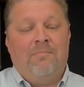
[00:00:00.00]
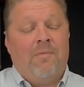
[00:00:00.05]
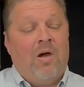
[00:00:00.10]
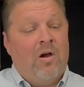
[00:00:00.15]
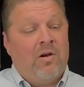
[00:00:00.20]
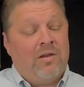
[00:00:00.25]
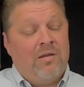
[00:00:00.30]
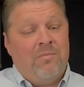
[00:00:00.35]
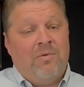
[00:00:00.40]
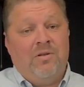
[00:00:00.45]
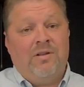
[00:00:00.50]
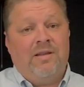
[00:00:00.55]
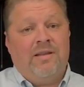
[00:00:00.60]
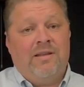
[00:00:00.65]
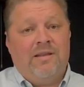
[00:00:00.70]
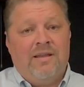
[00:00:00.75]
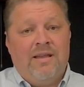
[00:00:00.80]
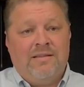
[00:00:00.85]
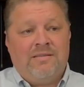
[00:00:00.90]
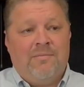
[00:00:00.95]
our
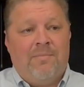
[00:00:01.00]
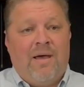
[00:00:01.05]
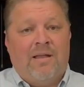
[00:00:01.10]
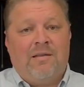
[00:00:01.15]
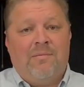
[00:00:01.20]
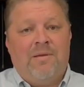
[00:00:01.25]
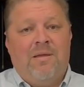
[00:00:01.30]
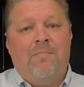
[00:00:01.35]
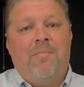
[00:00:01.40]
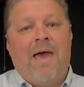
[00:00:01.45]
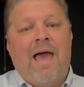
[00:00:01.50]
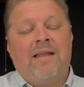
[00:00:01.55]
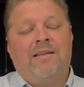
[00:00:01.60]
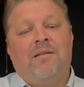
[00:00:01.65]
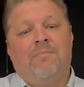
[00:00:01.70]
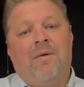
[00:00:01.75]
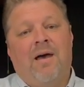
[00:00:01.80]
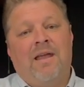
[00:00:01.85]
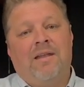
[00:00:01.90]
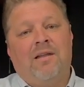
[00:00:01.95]
community is about to be
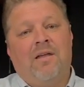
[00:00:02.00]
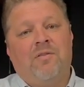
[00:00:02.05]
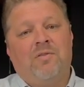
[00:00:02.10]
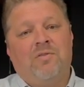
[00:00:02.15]
impacted by another